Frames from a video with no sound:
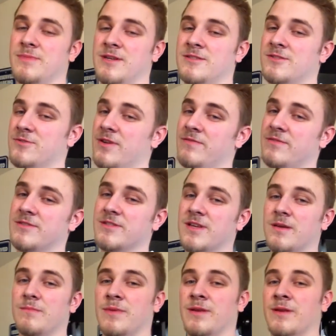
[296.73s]
Scrivens
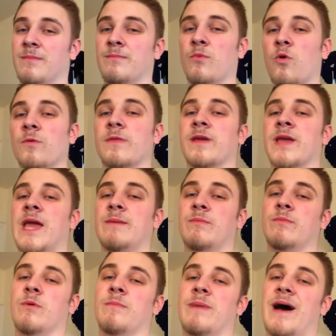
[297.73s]
being a more than
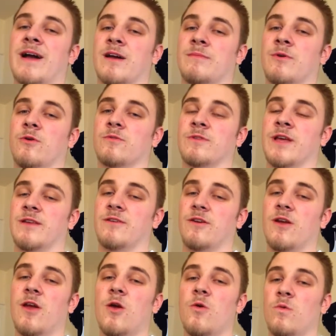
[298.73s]
capable backup goaltender.
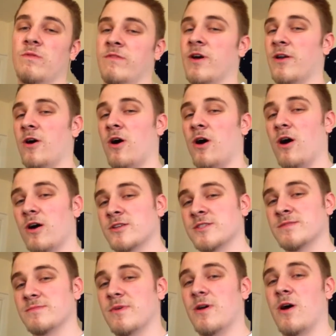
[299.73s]
We've got
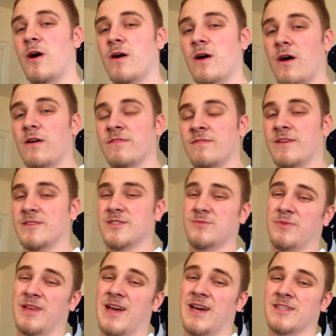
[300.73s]
awesome offense
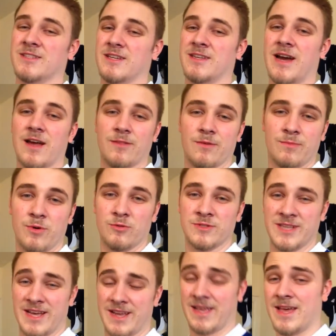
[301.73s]
with guys like Tyler
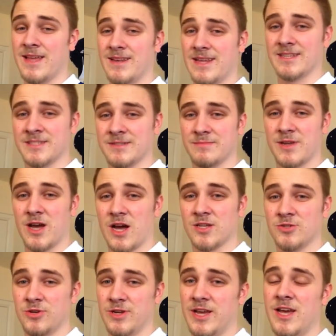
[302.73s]
Bozak, Nazem
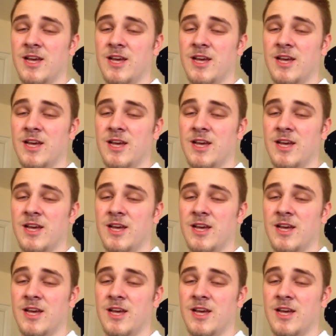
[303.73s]
Kadri,